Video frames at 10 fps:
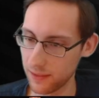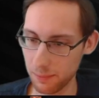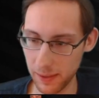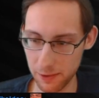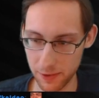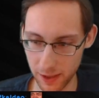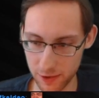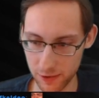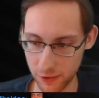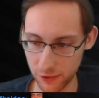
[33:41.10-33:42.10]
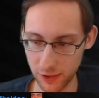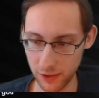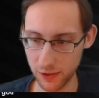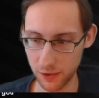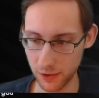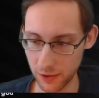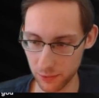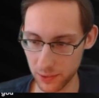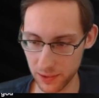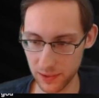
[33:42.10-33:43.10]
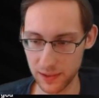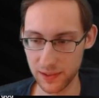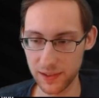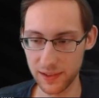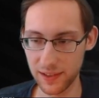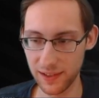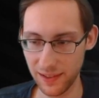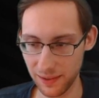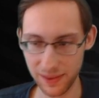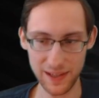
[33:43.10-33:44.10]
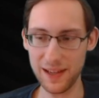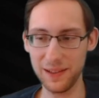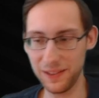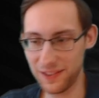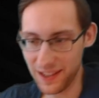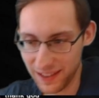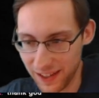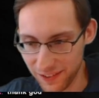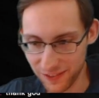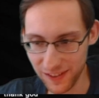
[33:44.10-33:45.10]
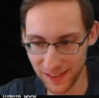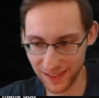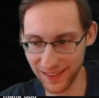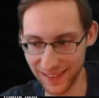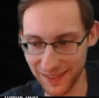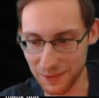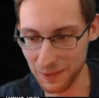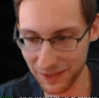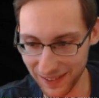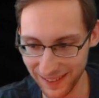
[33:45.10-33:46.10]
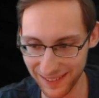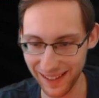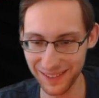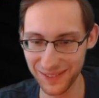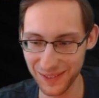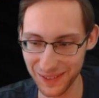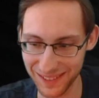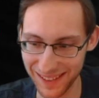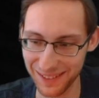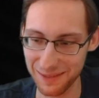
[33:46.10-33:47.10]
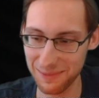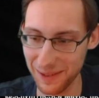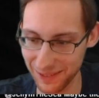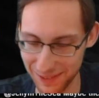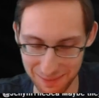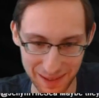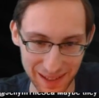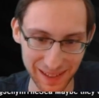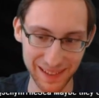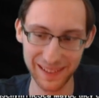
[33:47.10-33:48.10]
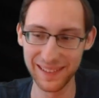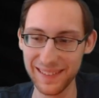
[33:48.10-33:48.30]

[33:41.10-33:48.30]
my reaction to seeing Coda as well. What the hell is that cutscene? What was that, what was that supposed to be?